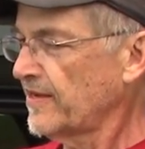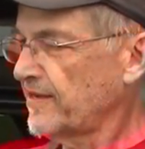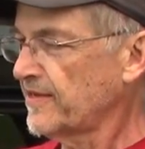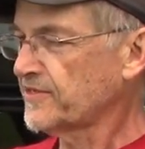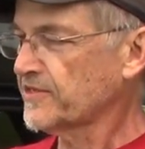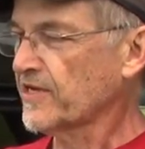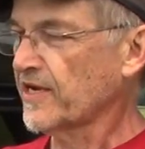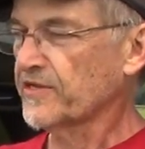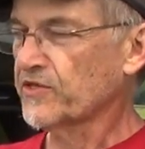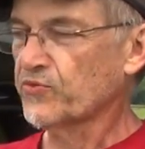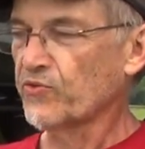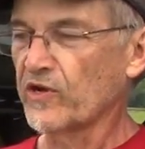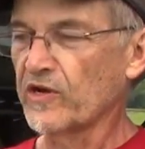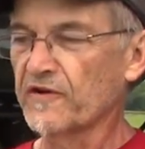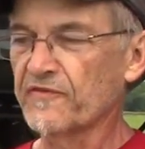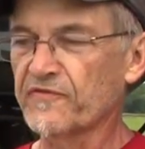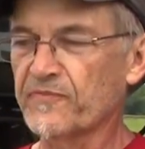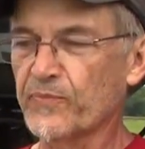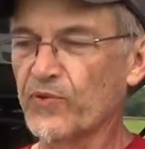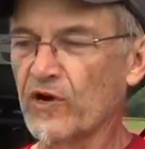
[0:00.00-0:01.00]
it's got
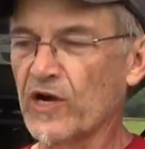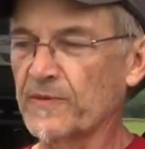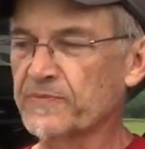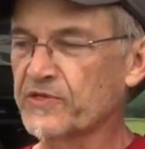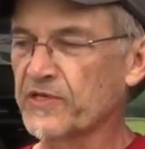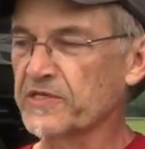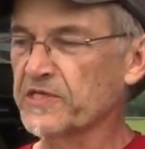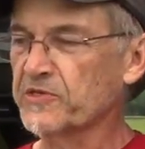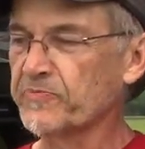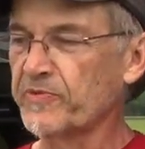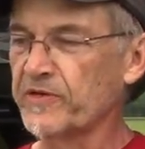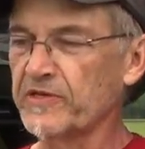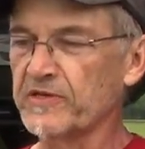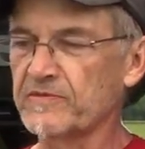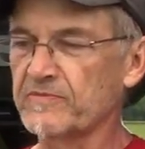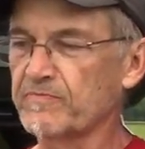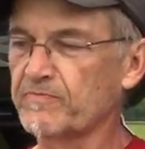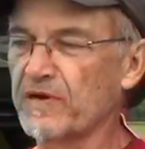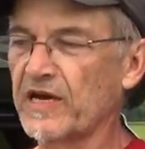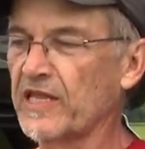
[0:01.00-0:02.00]
twelve props that
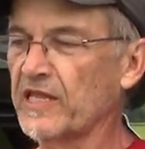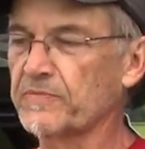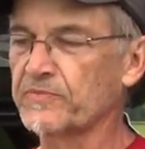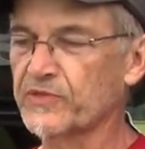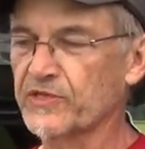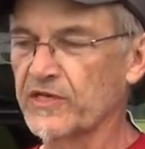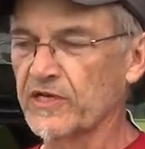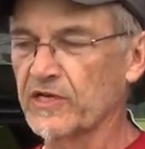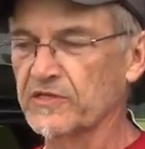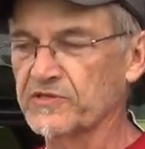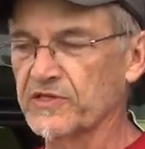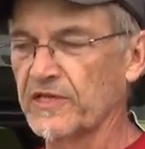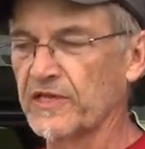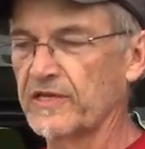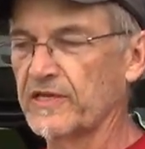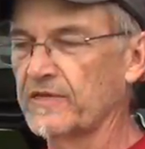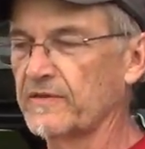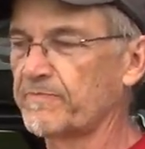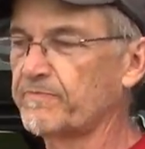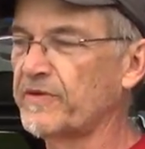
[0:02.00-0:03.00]
spin by themselves, and
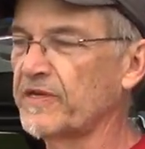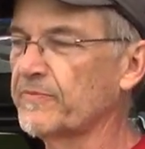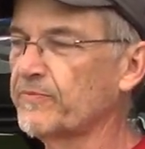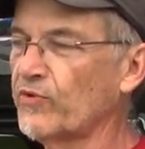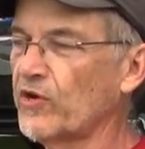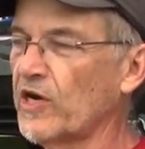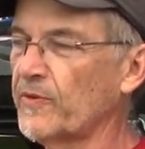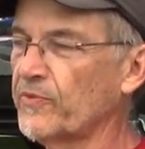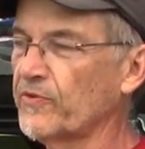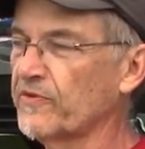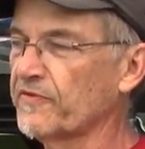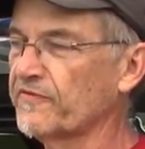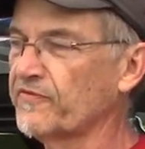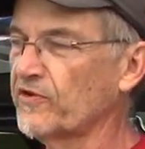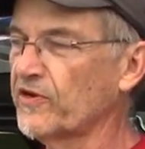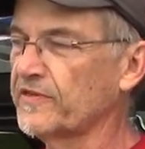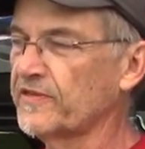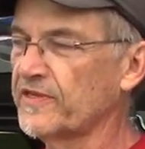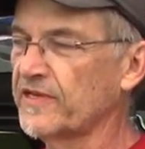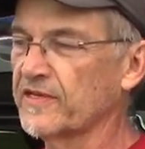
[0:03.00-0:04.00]
then a big prop on the
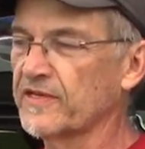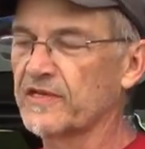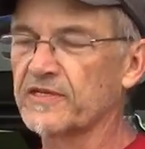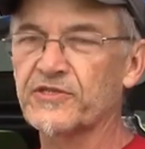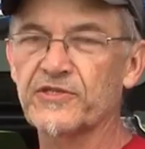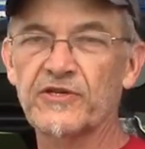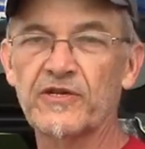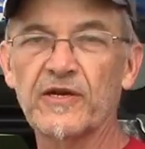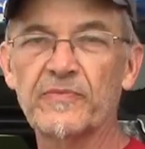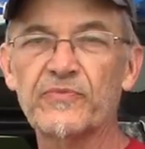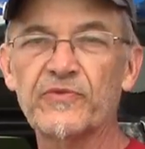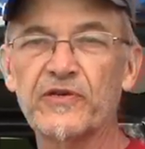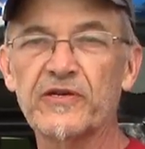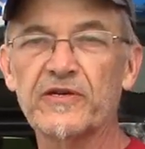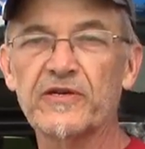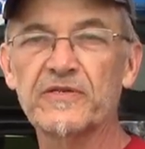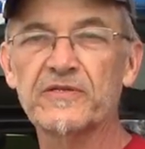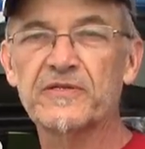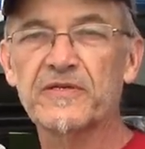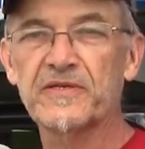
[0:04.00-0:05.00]
front that gets it up
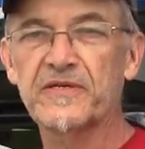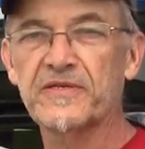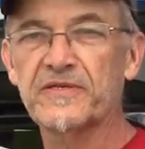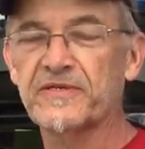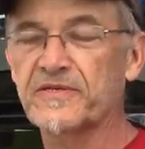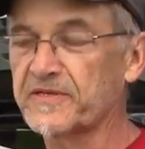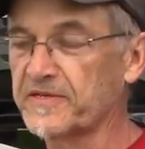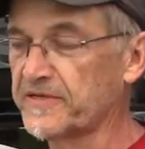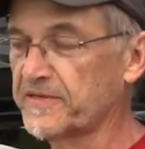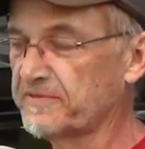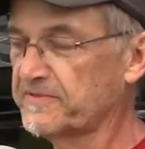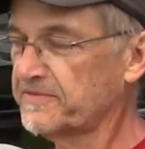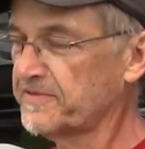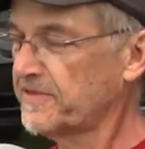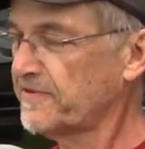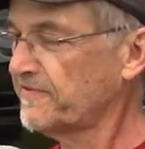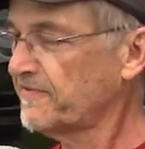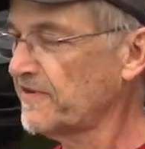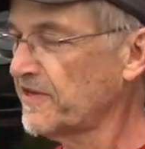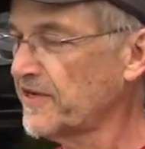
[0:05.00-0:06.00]
there, and. Uh,
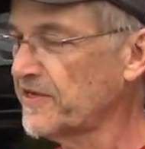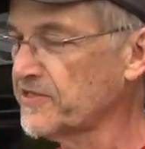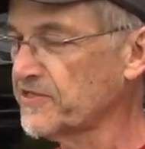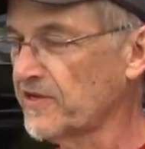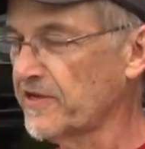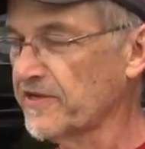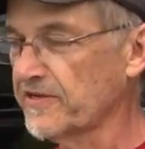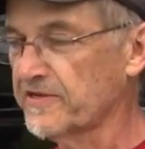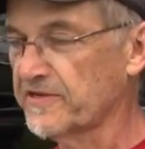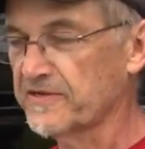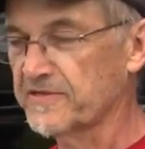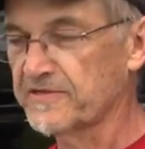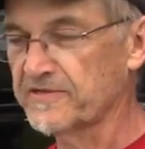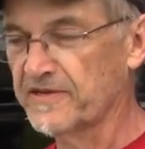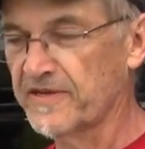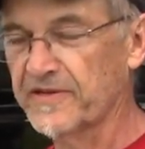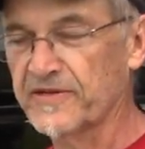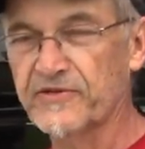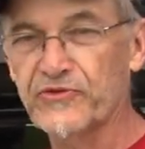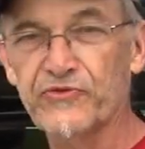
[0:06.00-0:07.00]
Flies like a
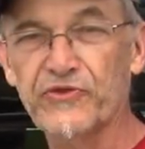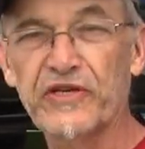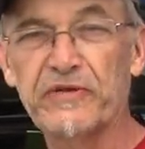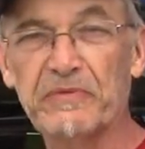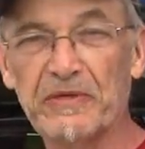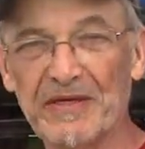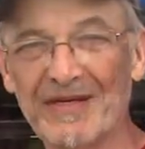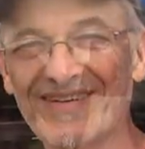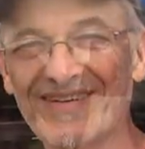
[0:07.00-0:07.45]
like a dream.